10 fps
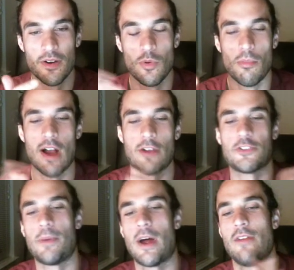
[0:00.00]
Michael
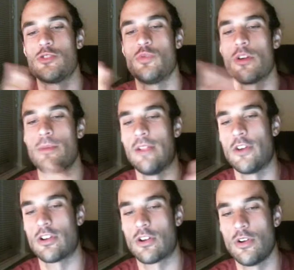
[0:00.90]
Saparovich, Watermelon
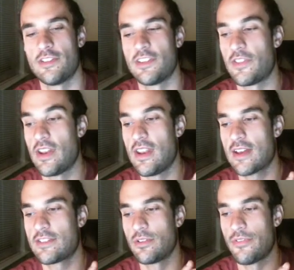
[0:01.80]
Vodka Cruiser is the
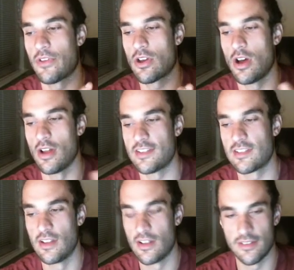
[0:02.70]
nectar of the
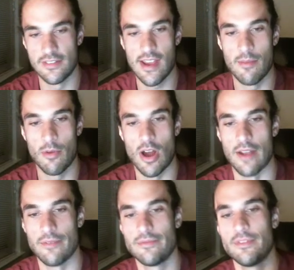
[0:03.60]
gods. Damn right.